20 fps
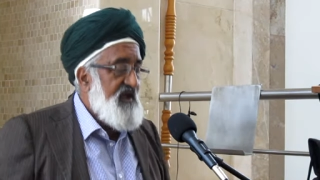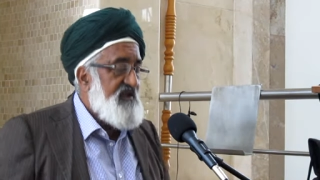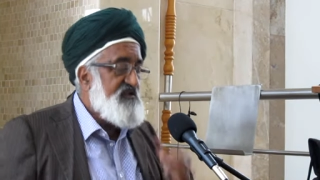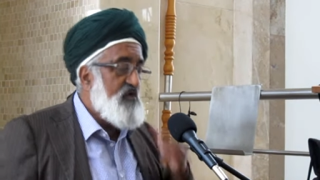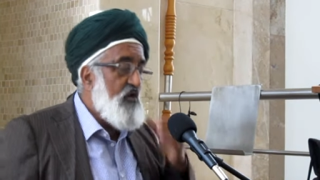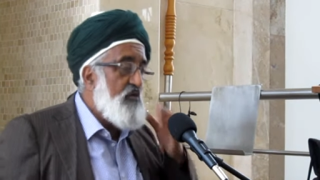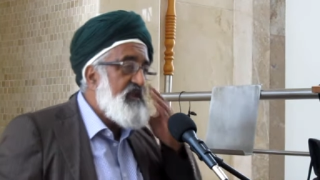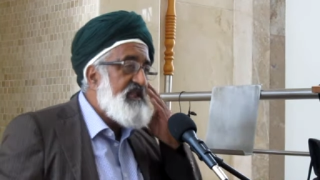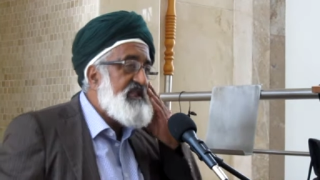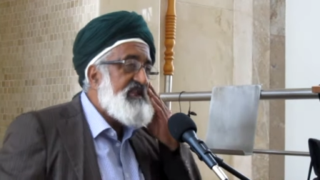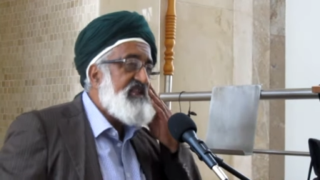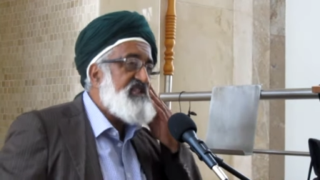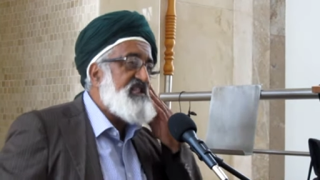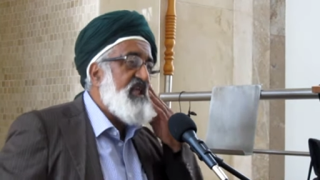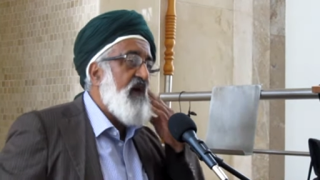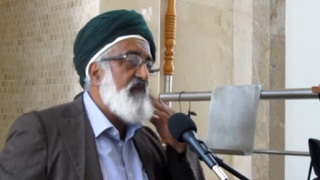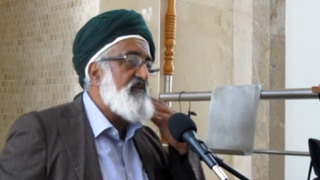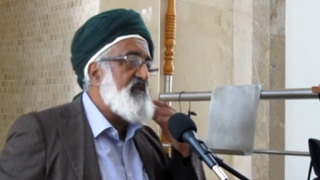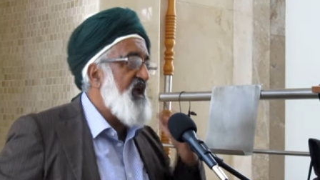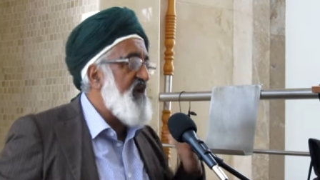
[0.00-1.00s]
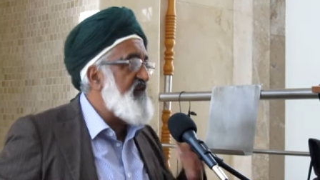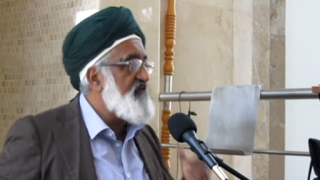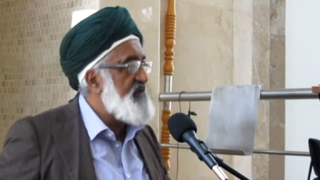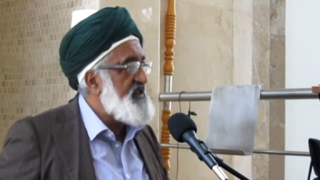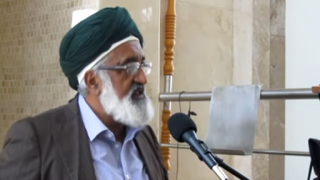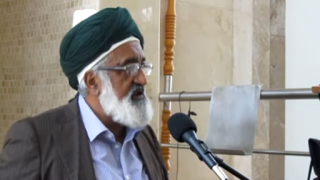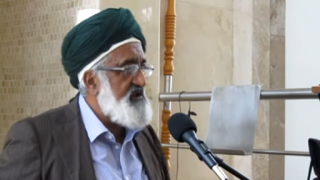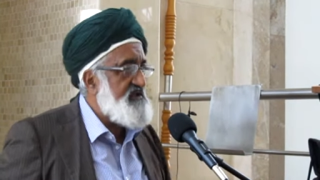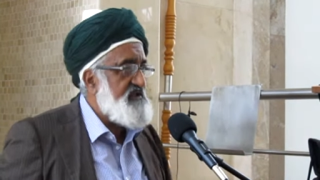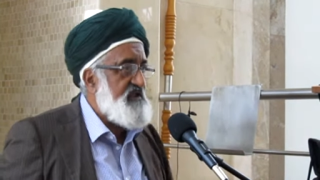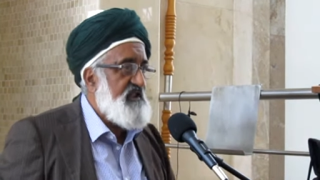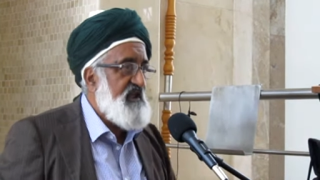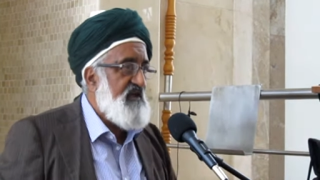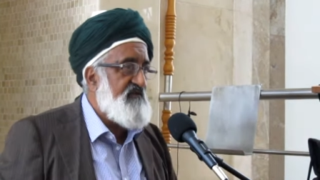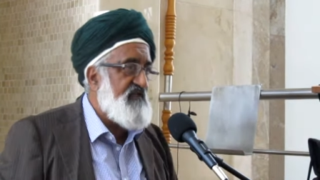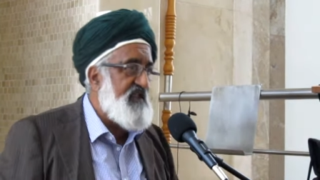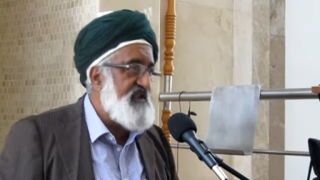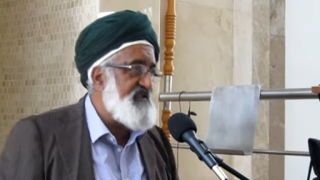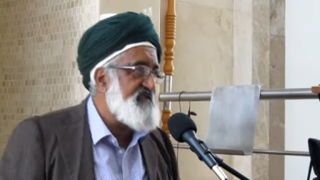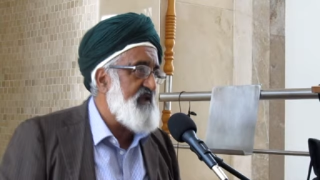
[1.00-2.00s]
So many kitabs have been written.
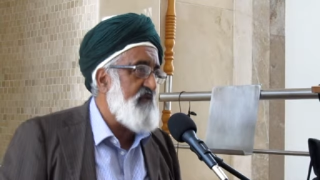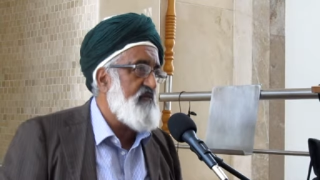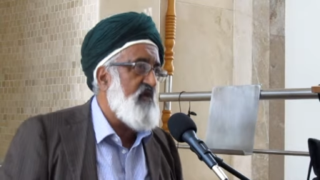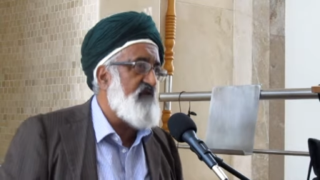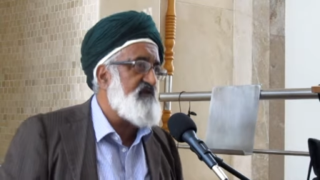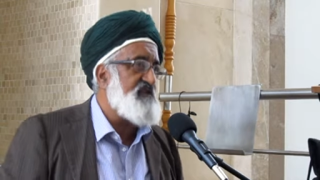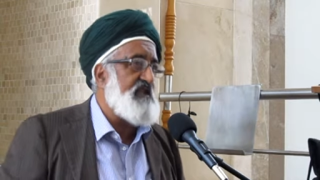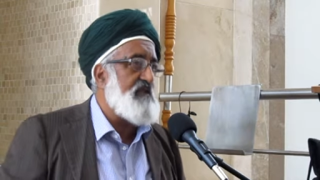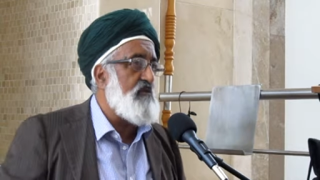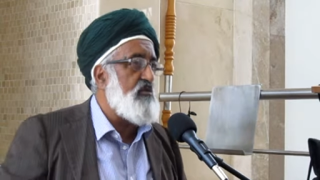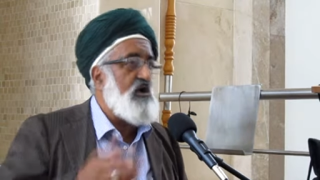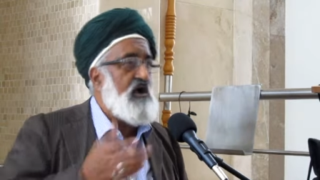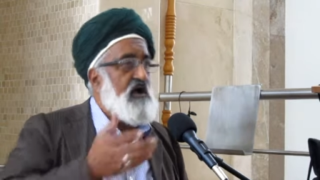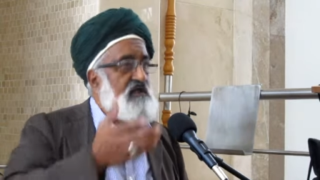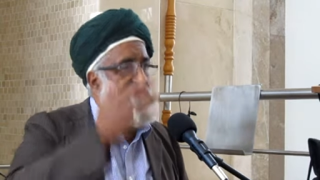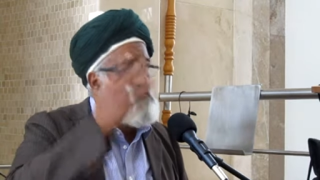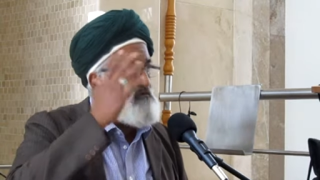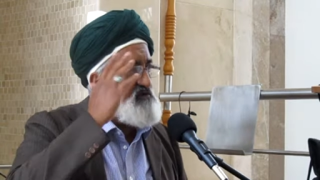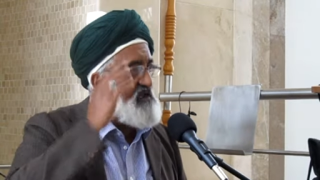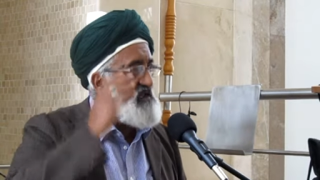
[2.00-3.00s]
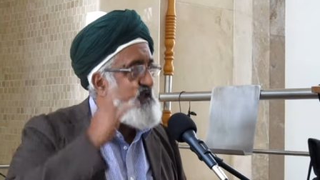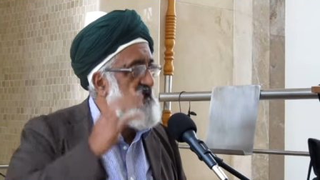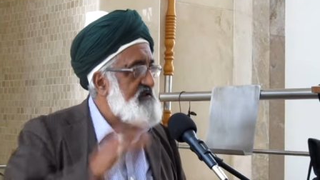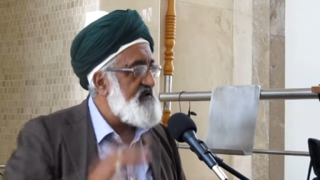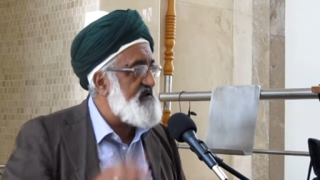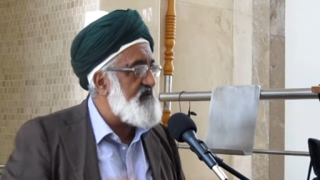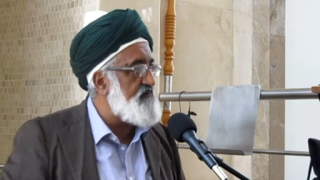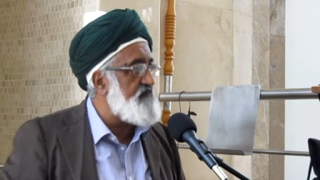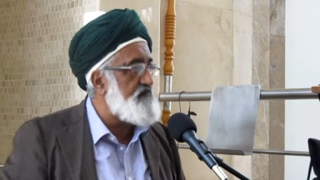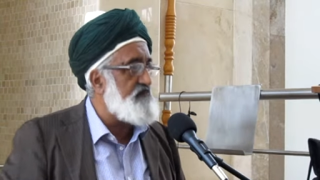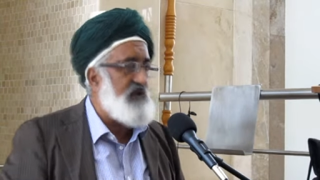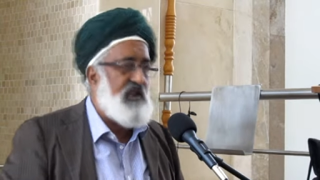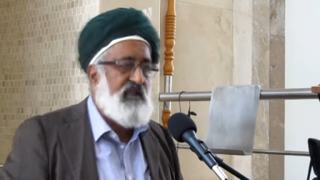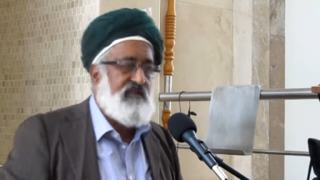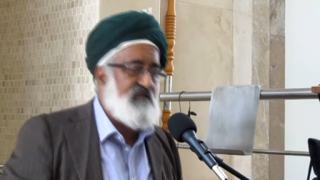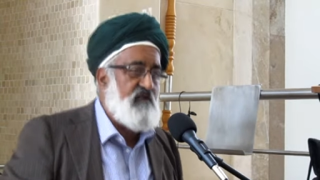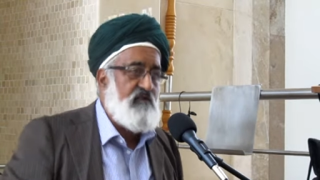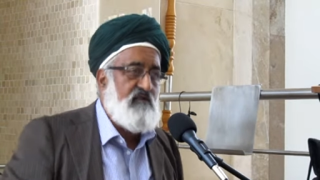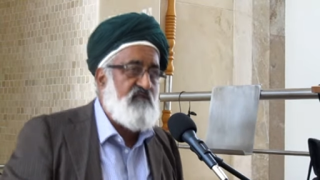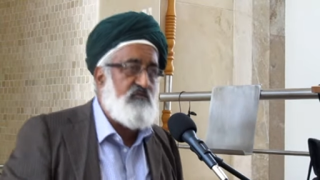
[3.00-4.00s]
I've read some of Shaykh al-Qadir Jilani's
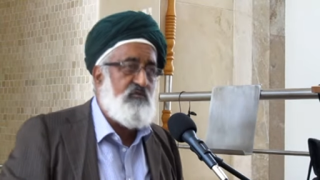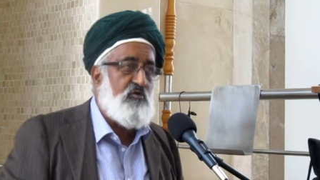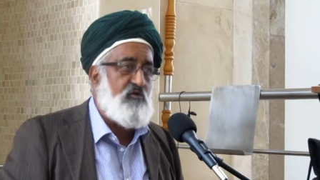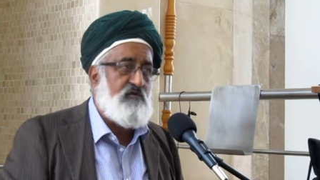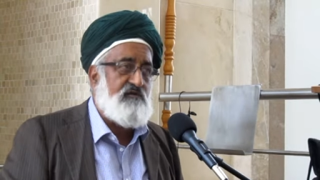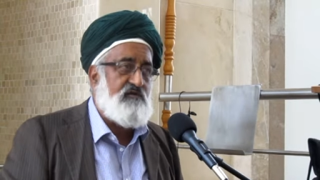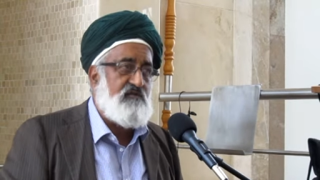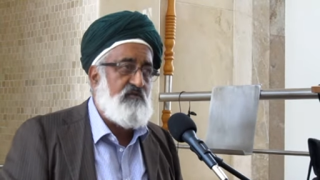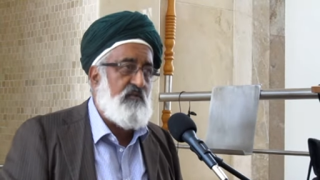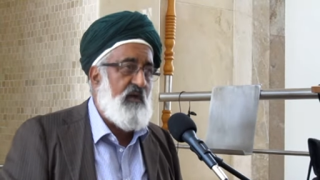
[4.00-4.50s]
priceless books.